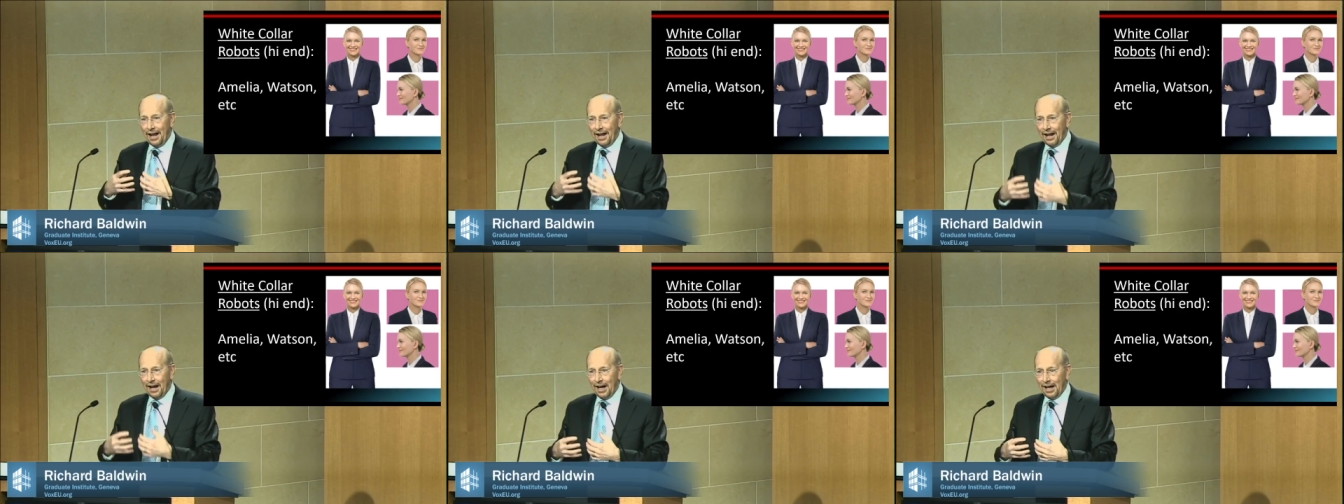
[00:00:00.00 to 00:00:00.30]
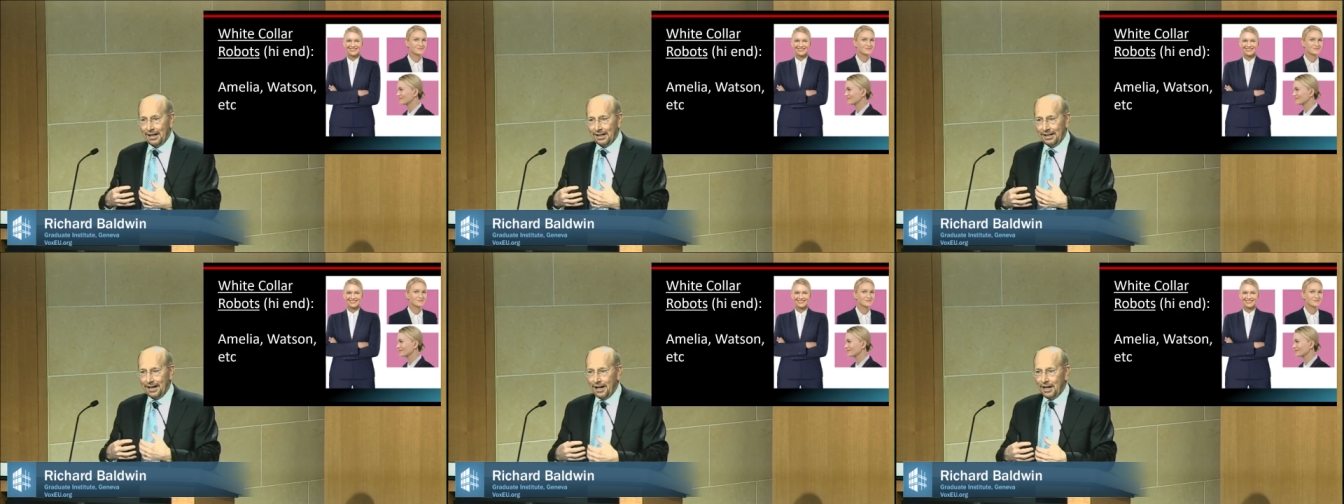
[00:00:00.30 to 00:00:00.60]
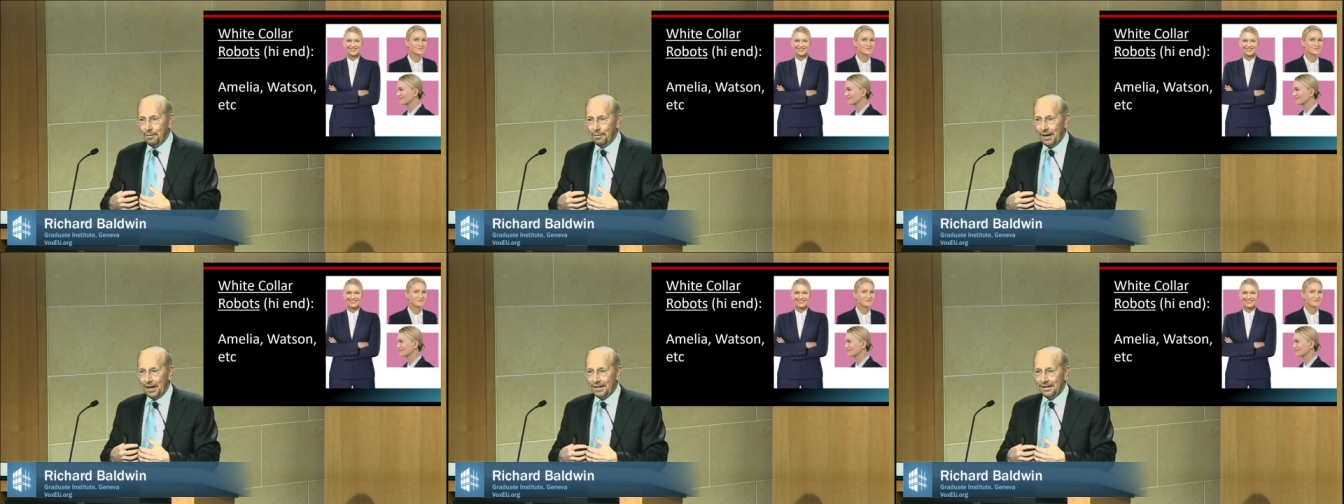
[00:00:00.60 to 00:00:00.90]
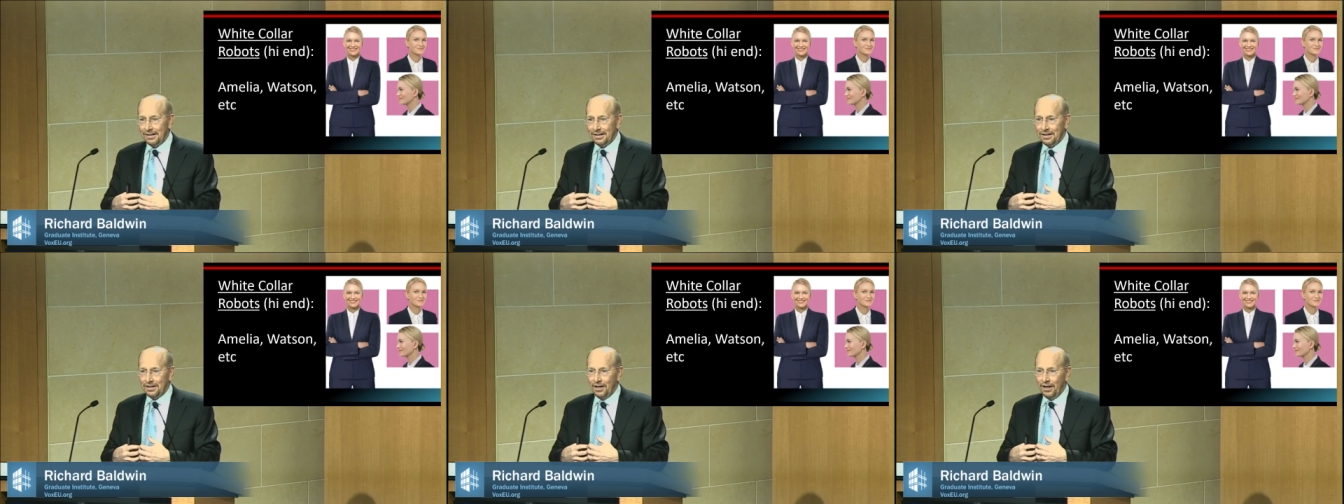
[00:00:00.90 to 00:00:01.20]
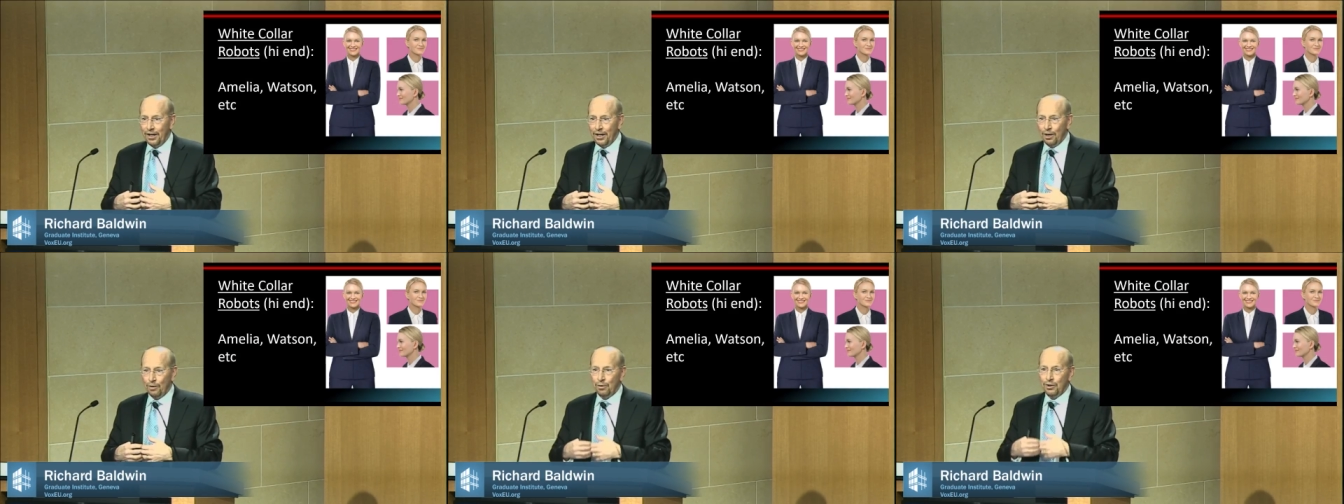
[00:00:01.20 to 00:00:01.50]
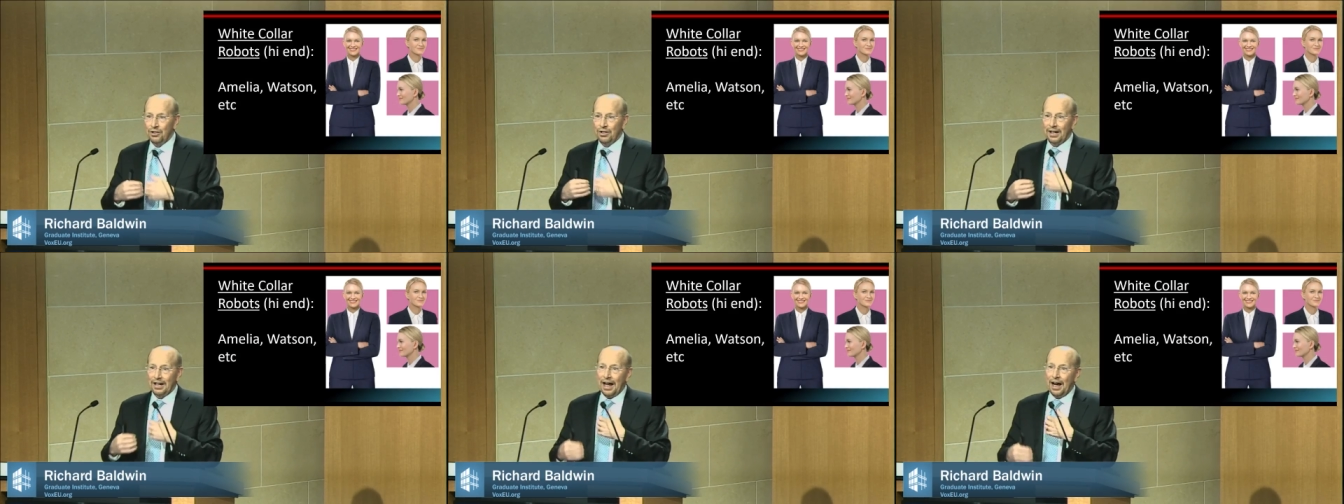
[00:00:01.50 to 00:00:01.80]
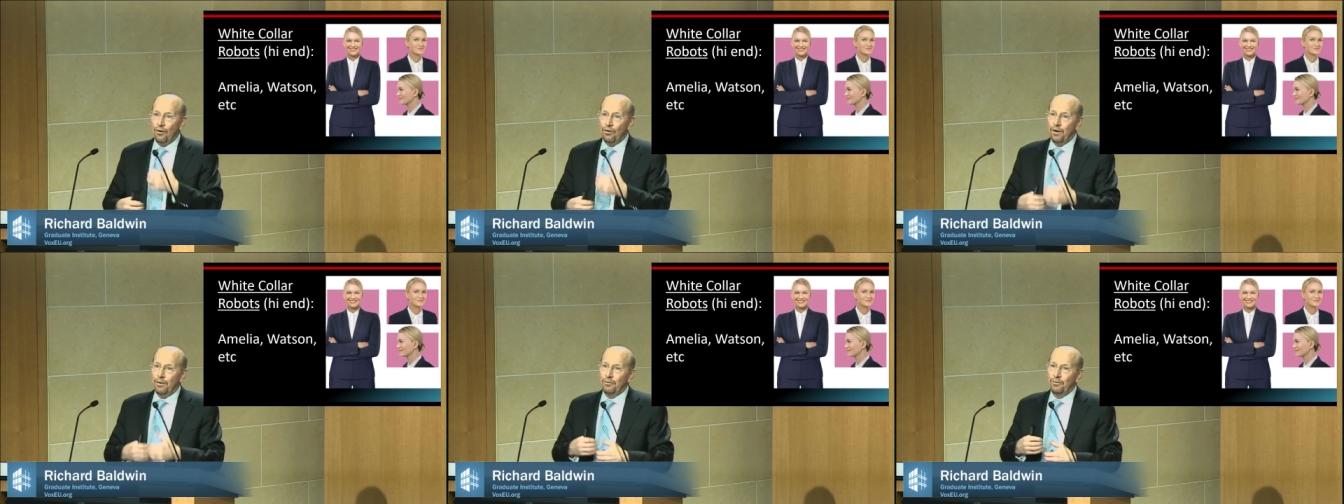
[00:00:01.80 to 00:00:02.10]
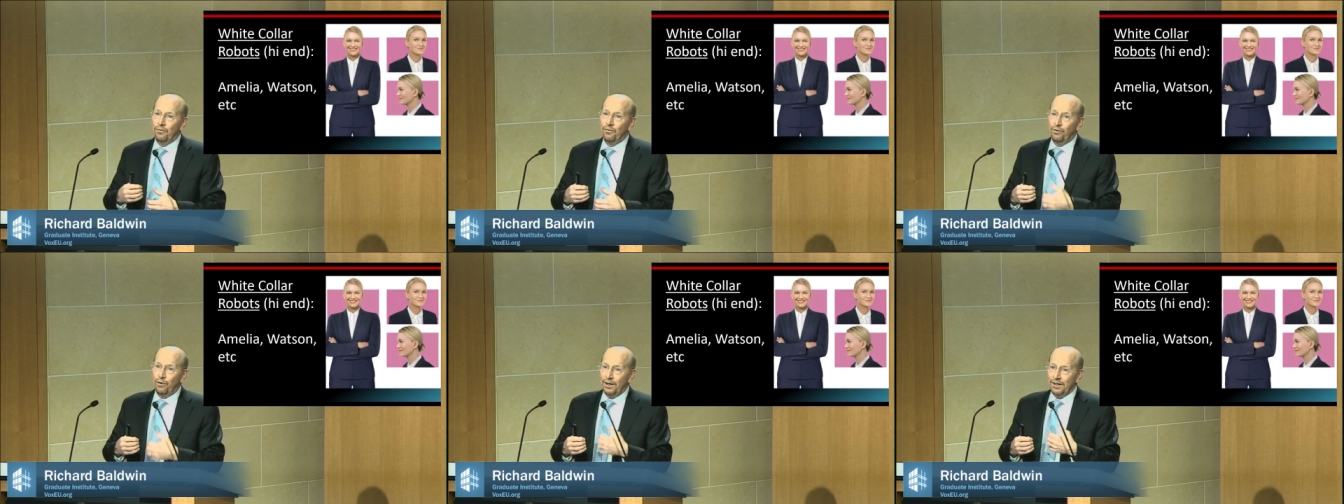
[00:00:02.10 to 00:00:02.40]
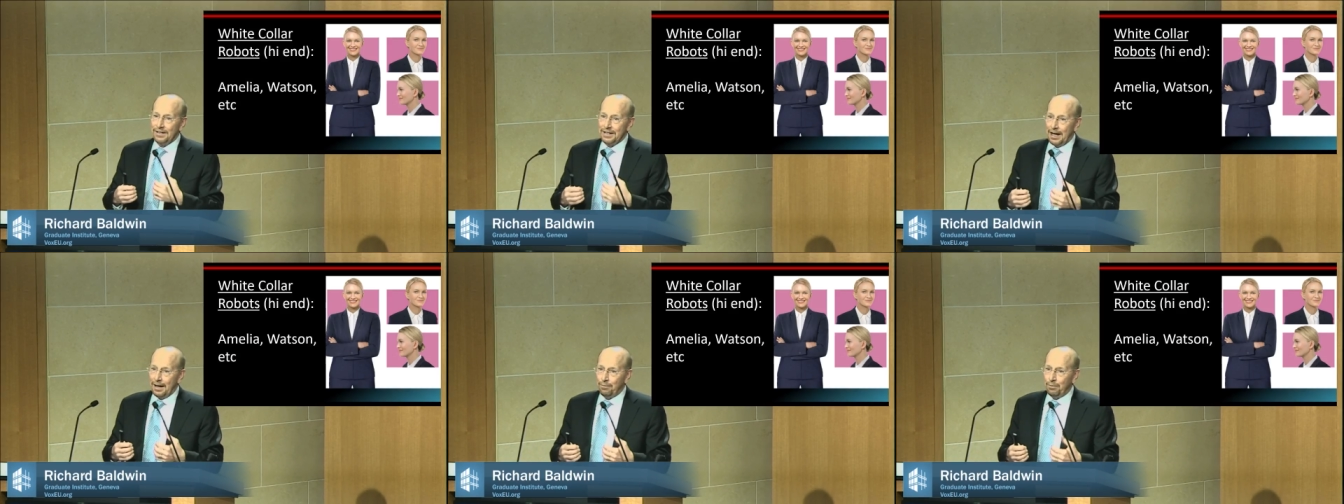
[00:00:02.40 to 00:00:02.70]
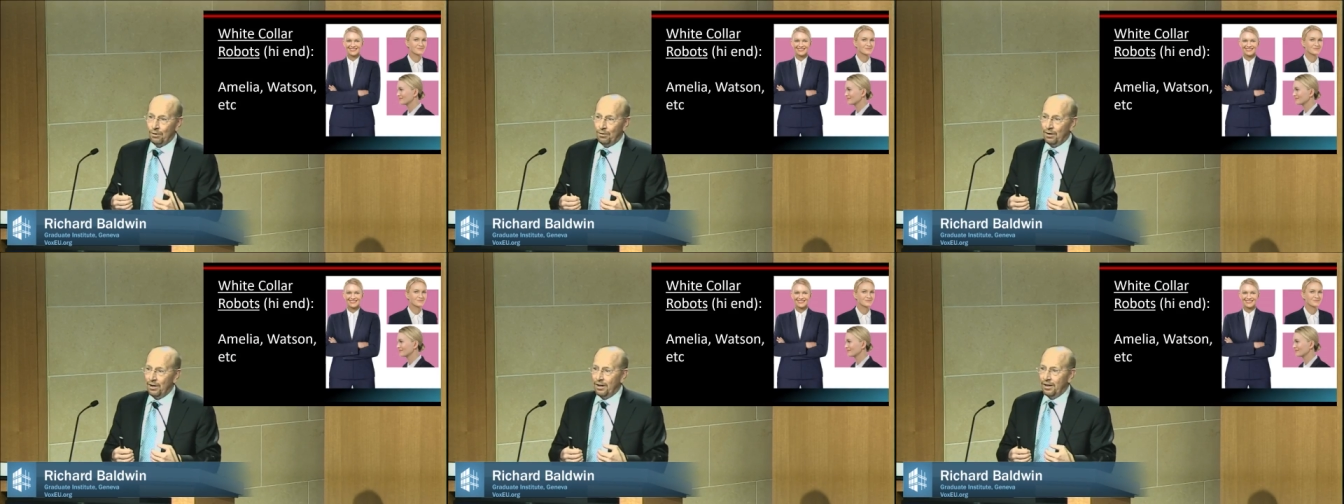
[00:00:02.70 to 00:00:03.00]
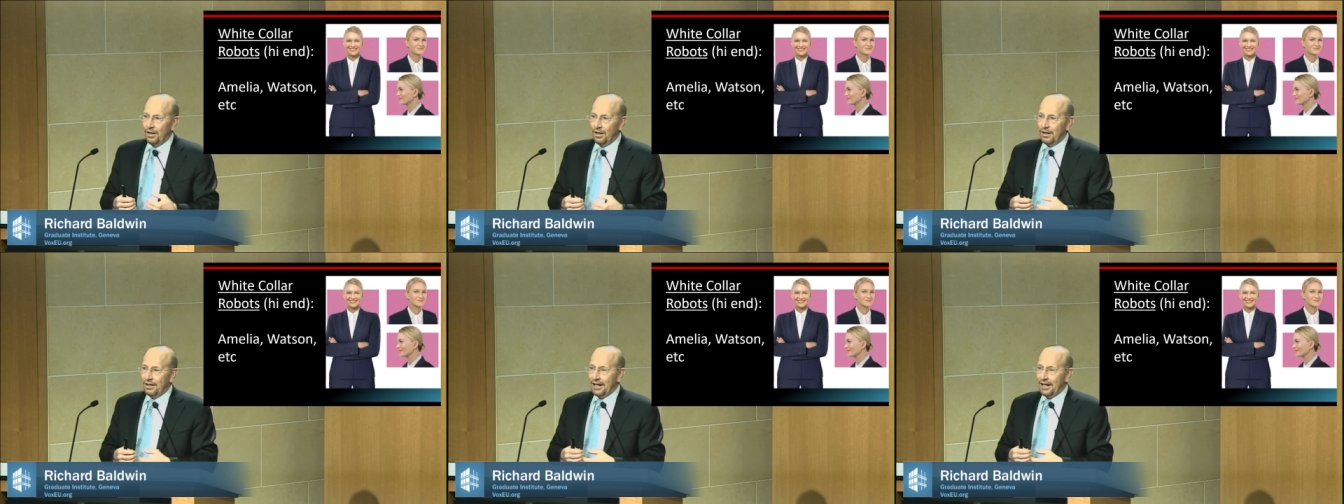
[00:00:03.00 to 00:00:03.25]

AI databases, which allow them, for example,